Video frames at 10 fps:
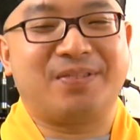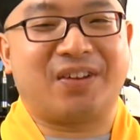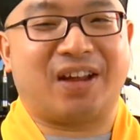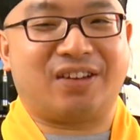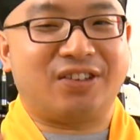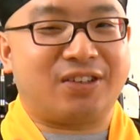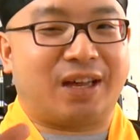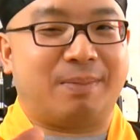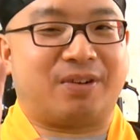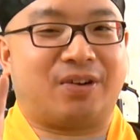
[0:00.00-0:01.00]
Okay, just to
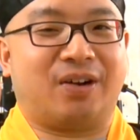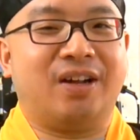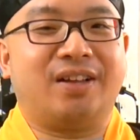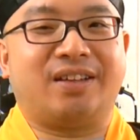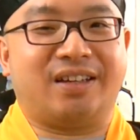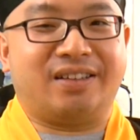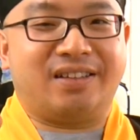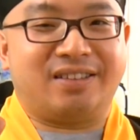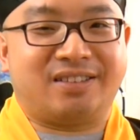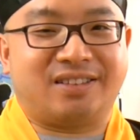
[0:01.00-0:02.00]
keep it short,
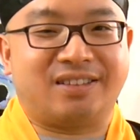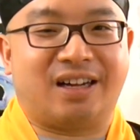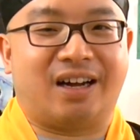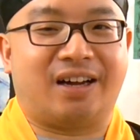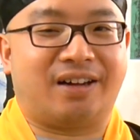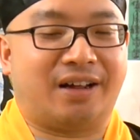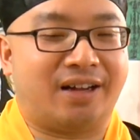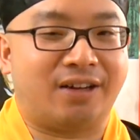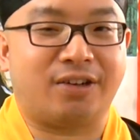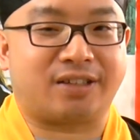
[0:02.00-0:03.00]

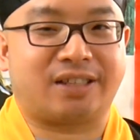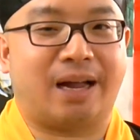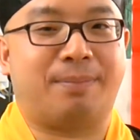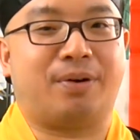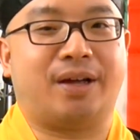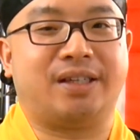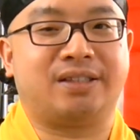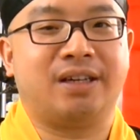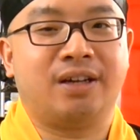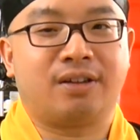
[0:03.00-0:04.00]
another example
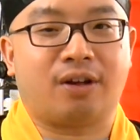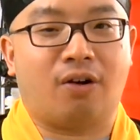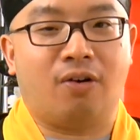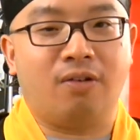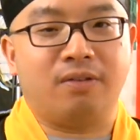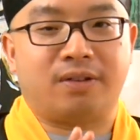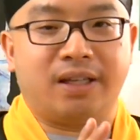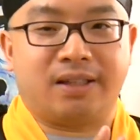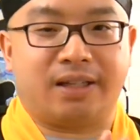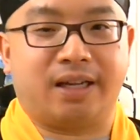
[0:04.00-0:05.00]
is
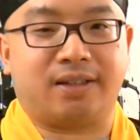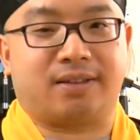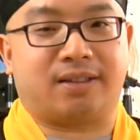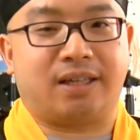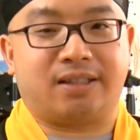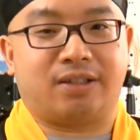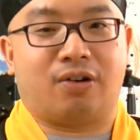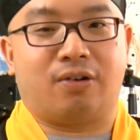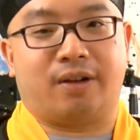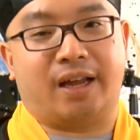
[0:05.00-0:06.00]
this thing doesn't
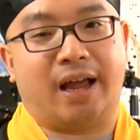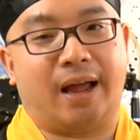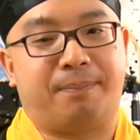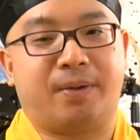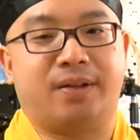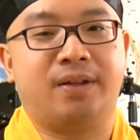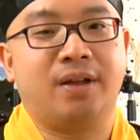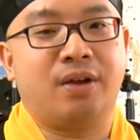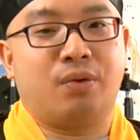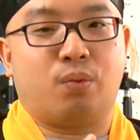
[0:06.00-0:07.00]
only happen
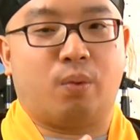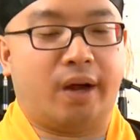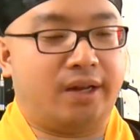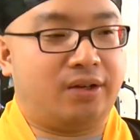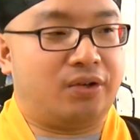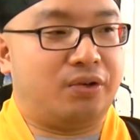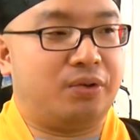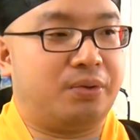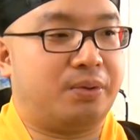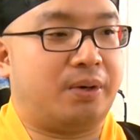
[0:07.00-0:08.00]
when
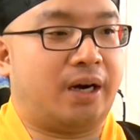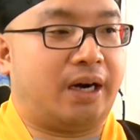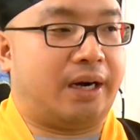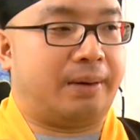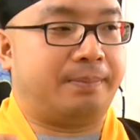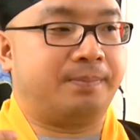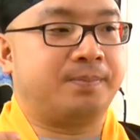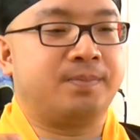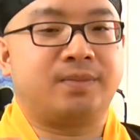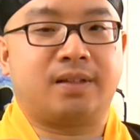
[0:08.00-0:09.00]
you
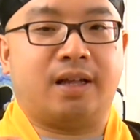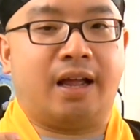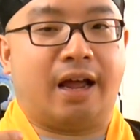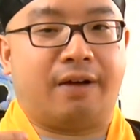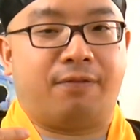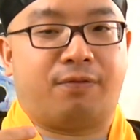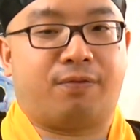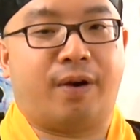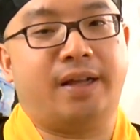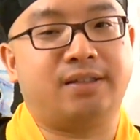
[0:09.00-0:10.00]
have
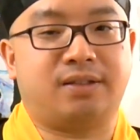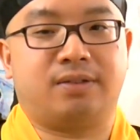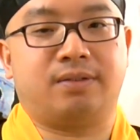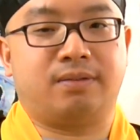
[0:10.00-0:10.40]
friends